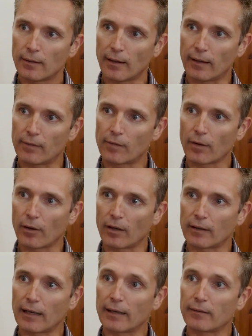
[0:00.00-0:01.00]
And so
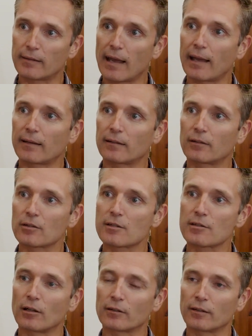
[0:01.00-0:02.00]
again, Dad
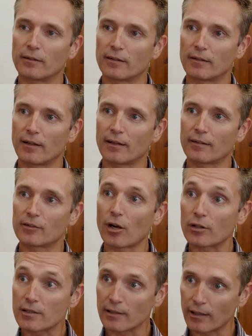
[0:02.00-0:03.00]
consulted uh, Dr.